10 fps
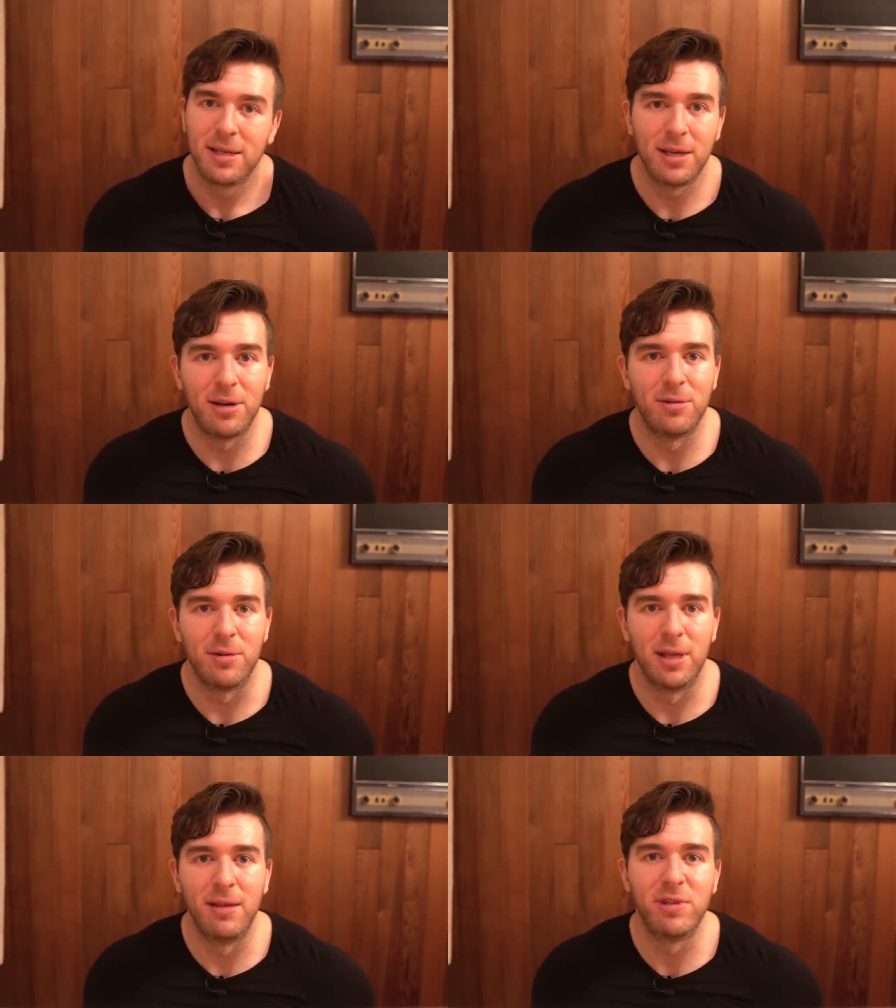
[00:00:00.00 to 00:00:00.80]
You know,
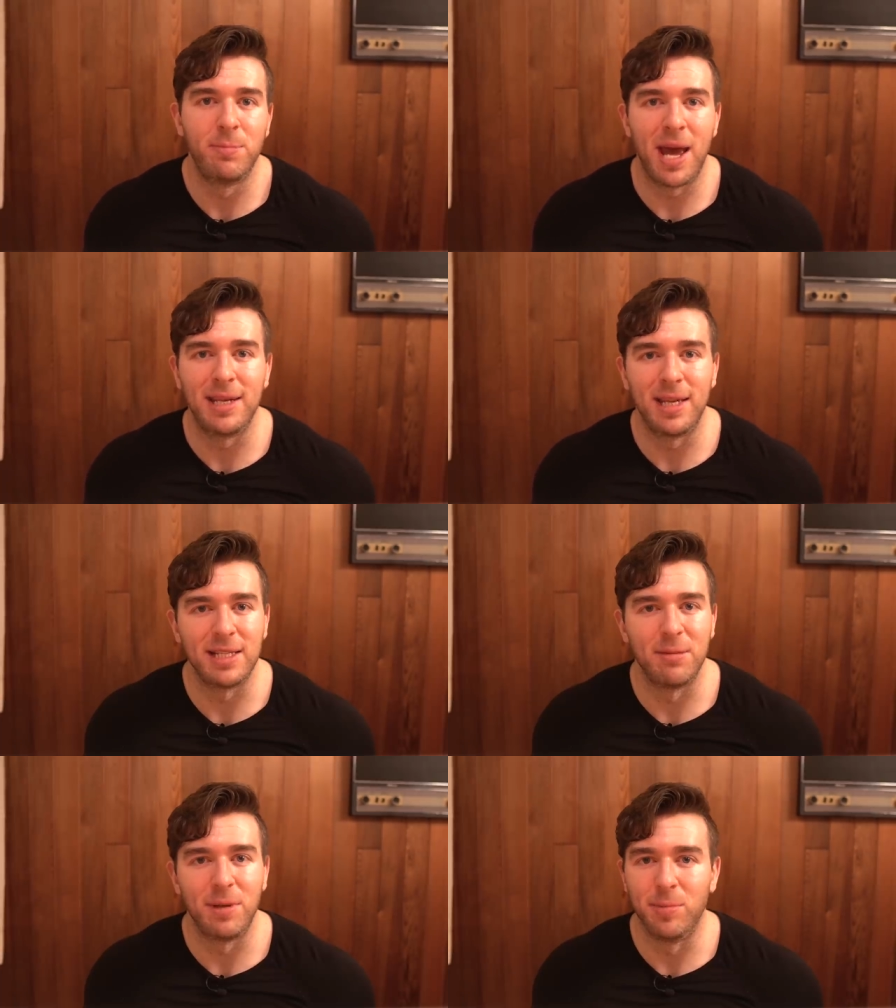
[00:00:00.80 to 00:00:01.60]
it leaves a bad
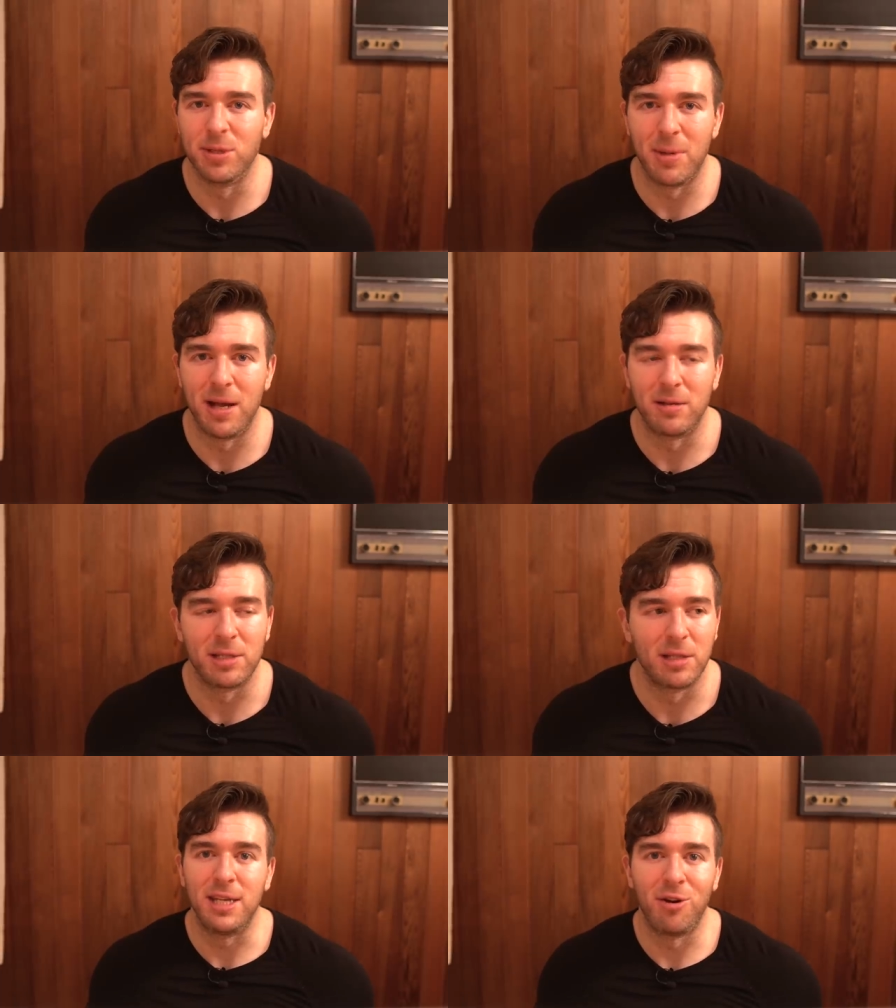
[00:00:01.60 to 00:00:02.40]
taste in people's
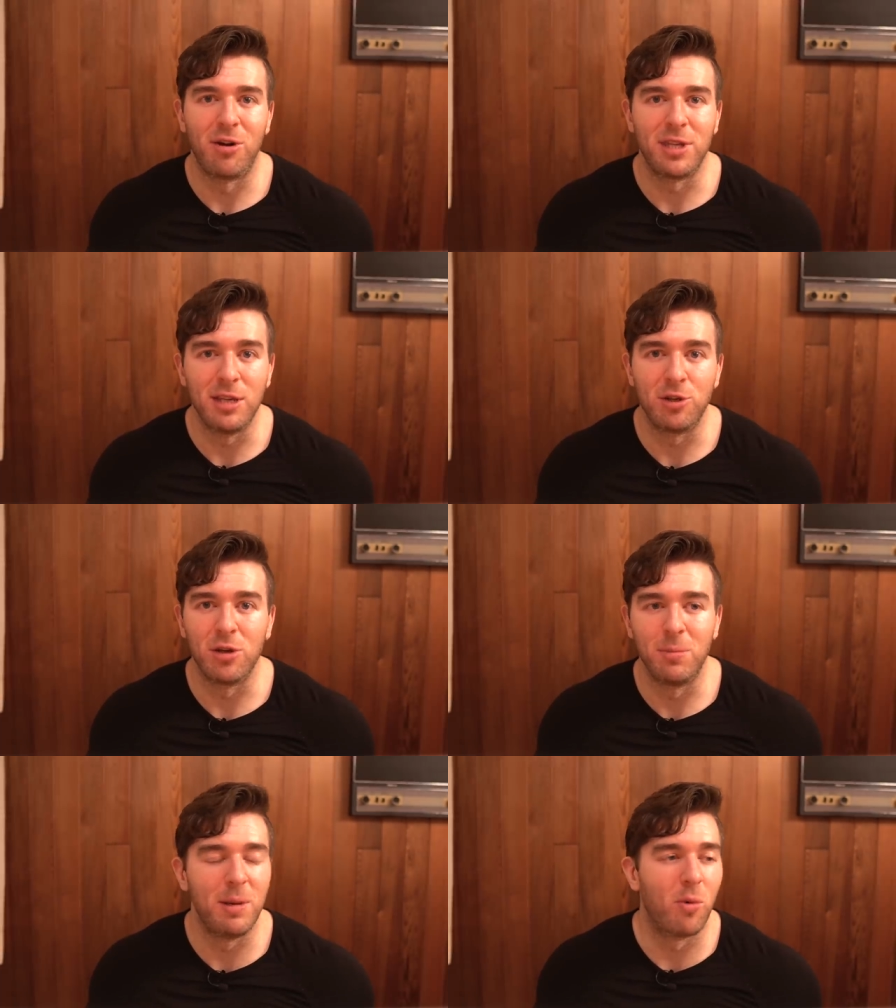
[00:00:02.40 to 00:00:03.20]
mouths. T R T
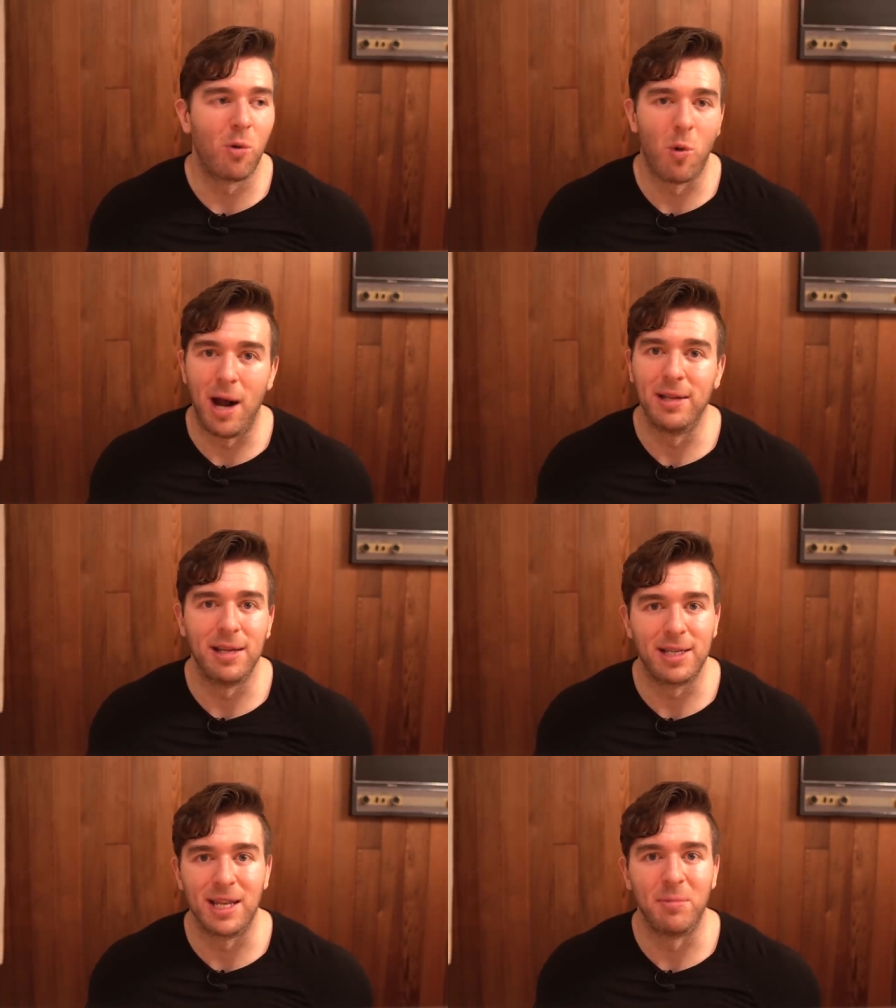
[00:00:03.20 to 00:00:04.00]
should be more
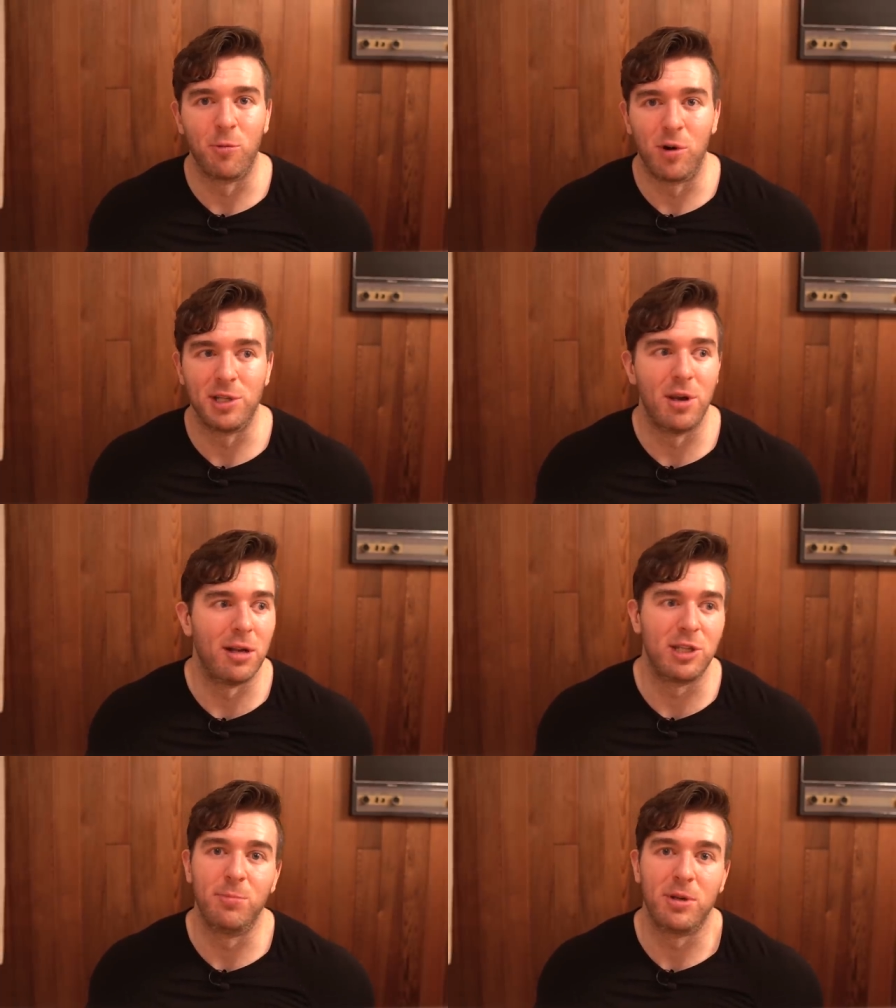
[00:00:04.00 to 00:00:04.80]
widely accepted, where it's
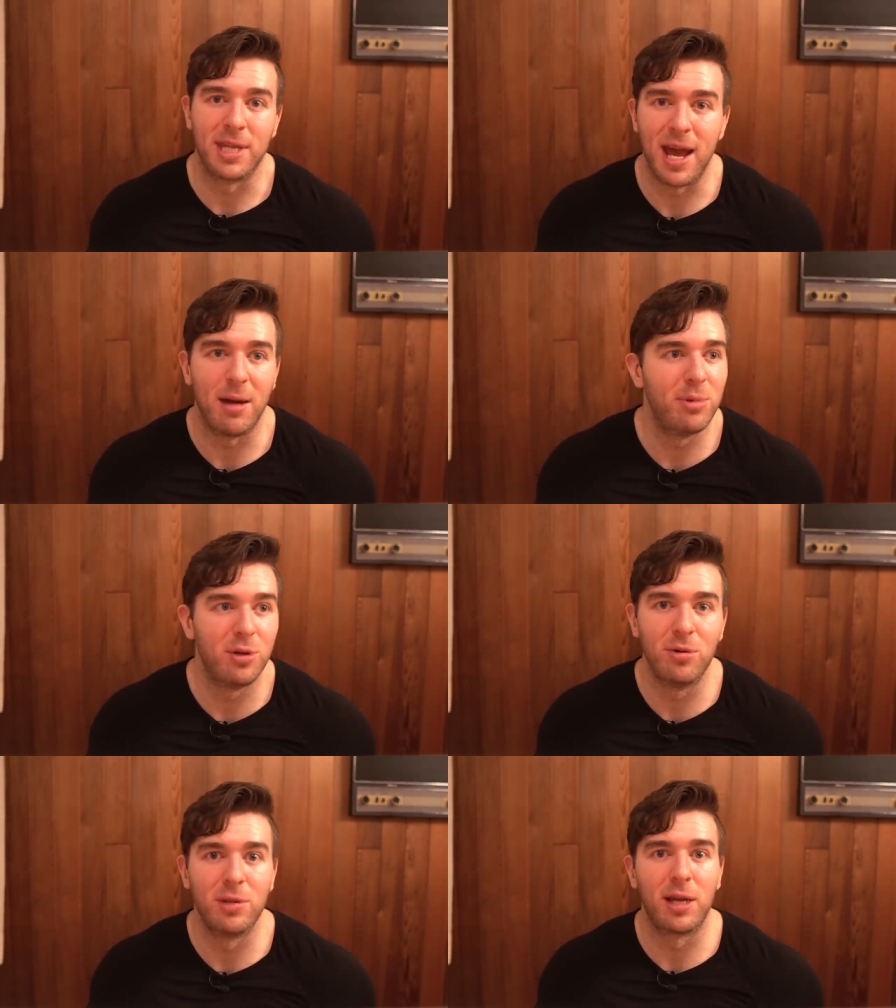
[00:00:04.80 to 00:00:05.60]
not super
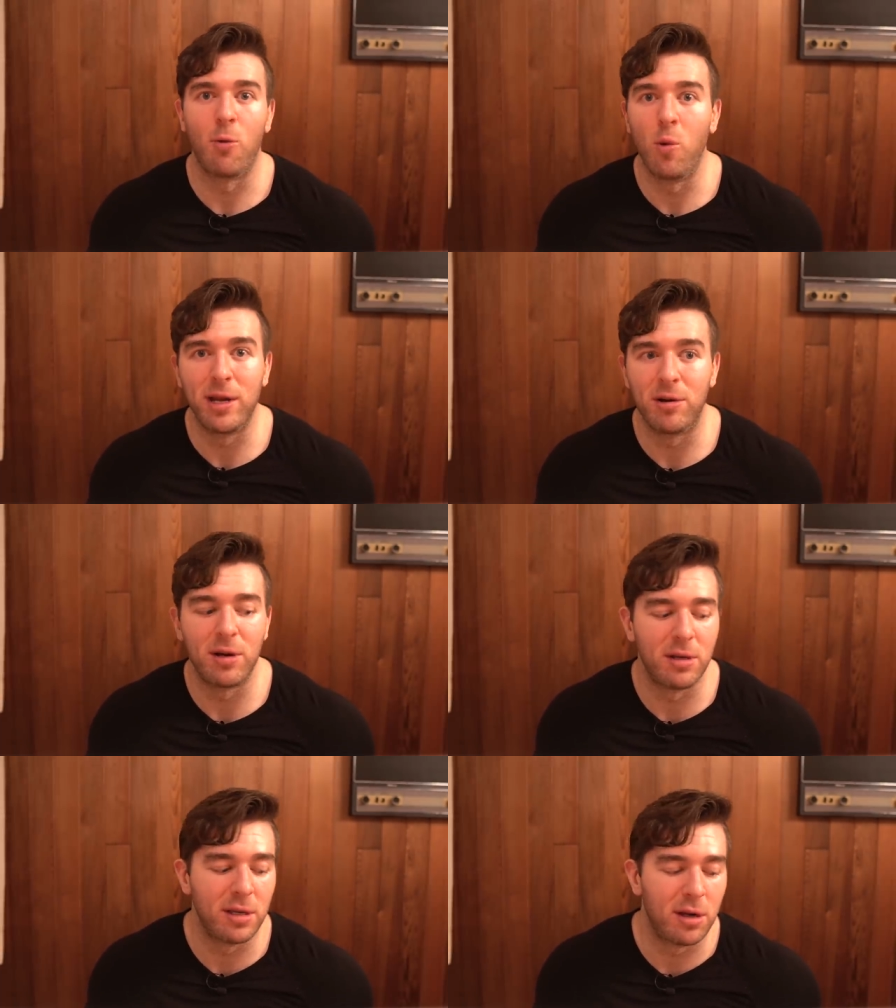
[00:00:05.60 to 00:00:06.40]
taboo and like
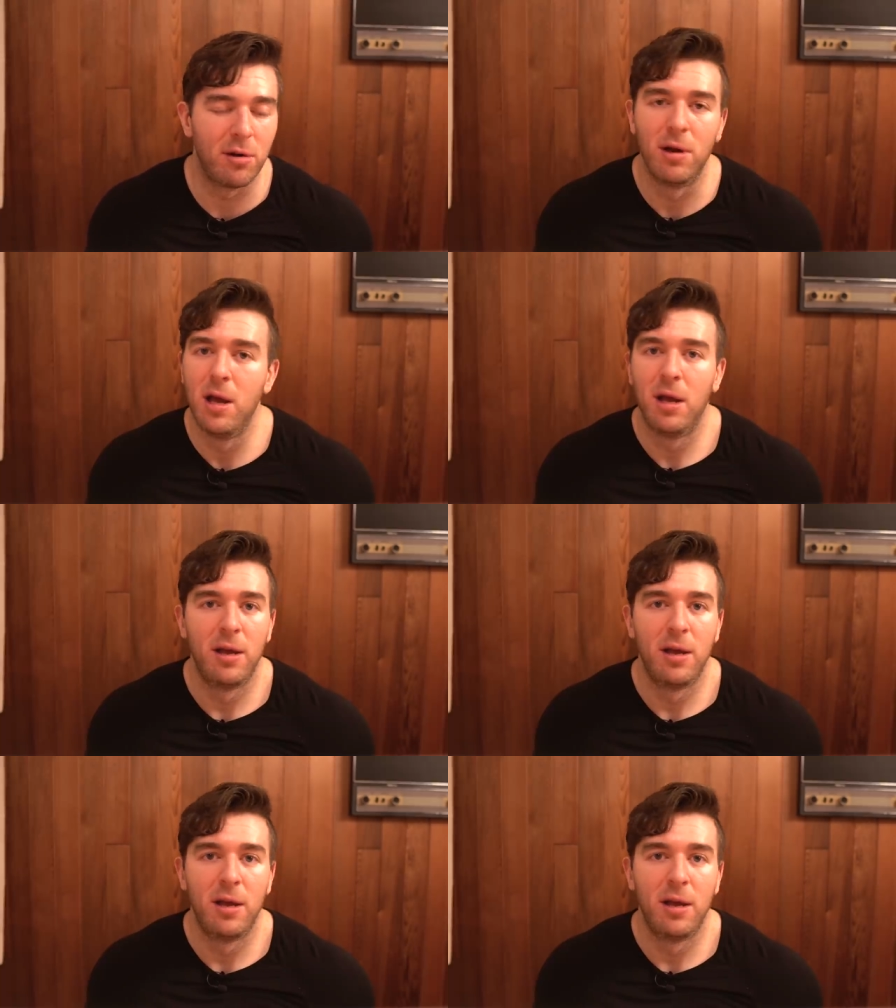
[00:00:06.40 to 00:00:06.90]
weird and, you know,